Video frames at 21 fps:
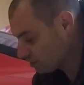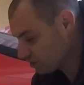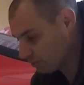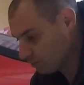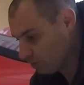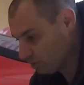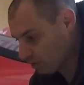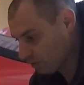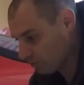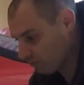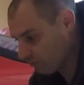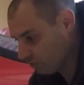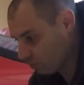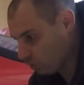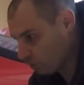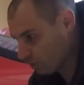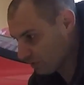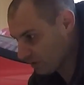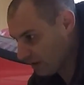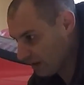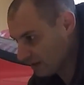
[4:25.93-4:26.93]
I'm looking
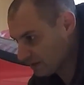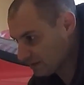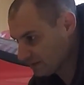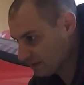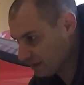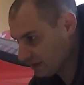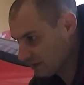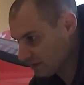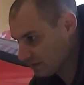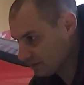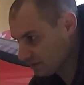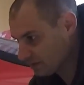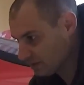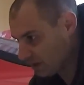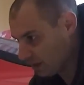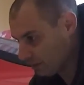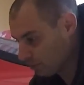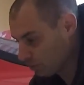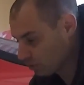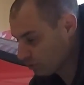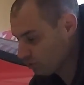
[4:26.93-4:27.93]
for. The guy says,
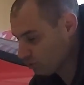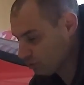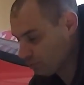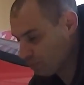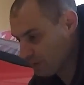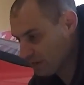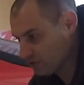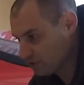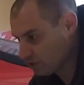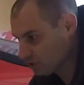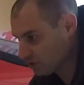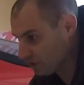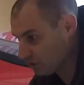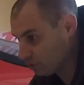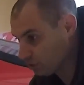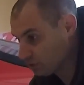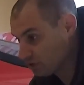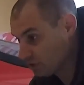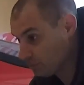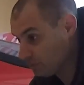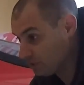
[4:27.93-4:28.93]
I'm looking through the pictures, it
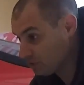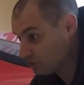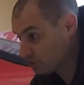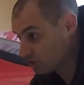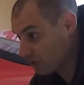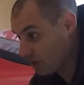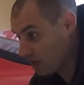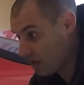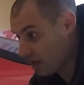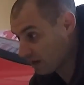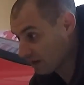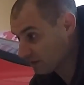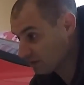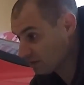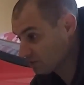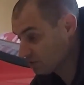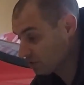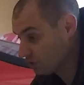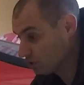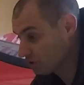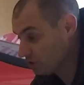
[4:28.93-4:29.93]
looks to be stock, it
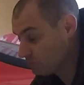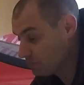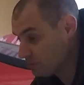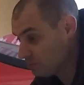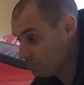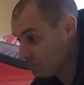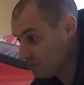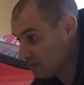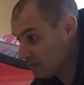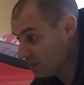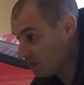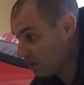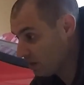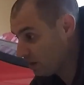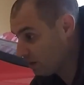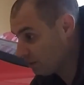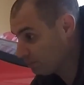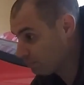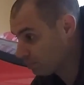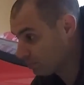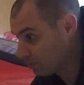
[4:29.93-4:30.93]
doesn't look to be beat
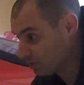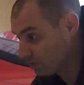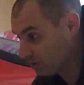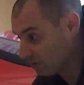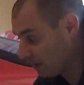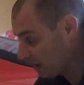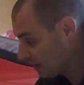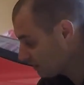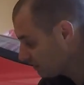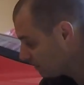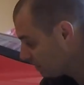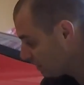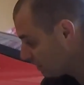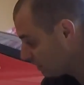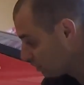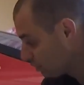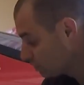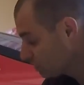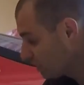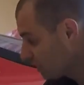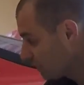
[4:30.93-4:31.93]
up or neglected, it
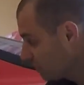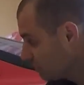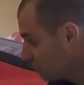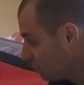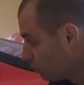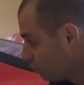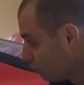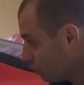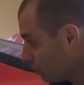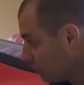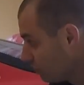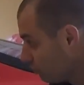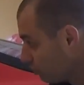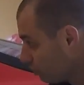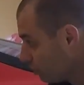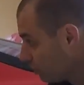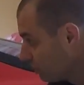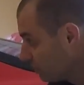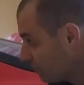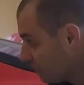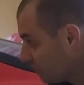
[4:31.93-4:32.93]
looks like it's in really,
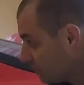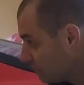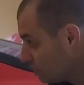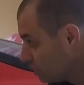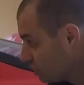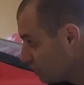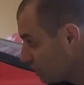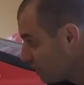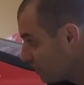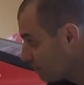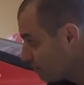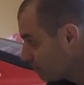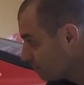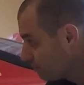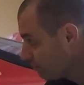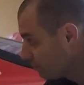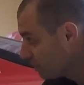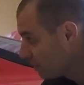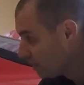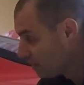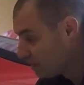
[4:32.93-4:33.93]
really nice shape.
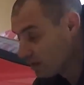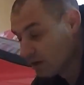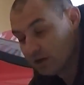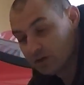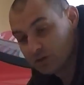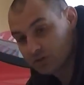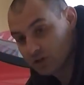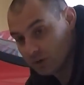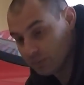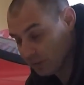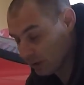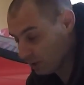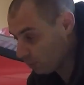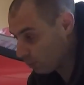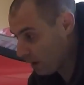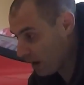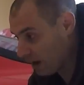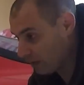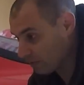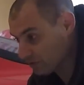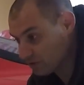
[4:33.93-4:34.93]
So I'm like,
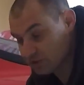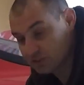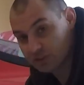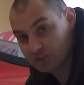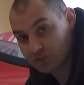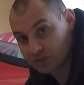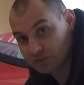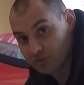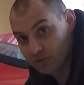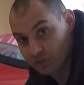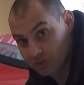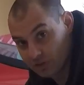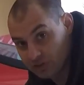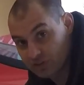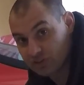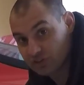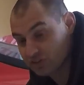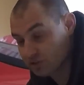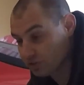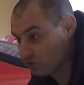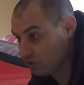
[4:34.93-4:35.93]
wow, this
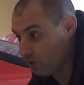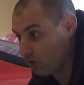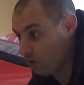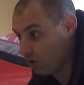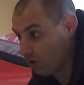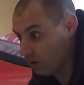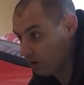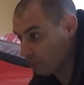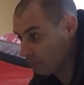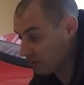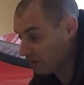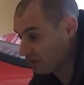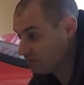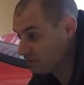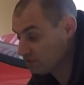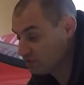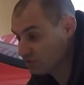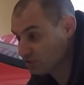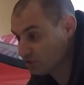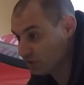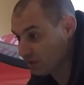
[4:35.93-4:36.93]
is the car. I'm like, and these
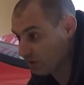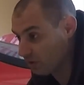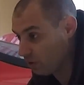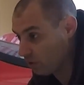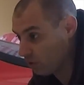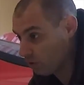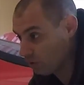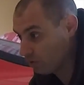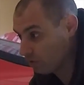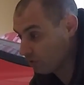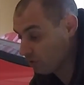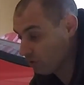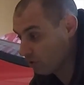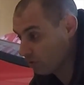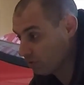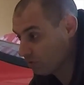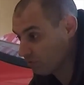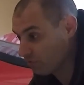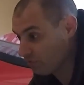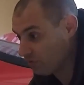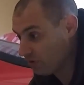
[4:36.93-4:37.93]
things are getting harder and harder
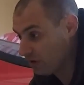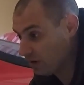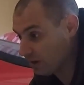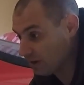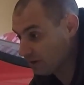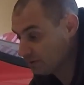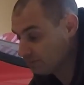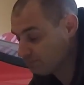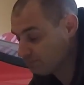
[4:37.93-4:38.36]
to find.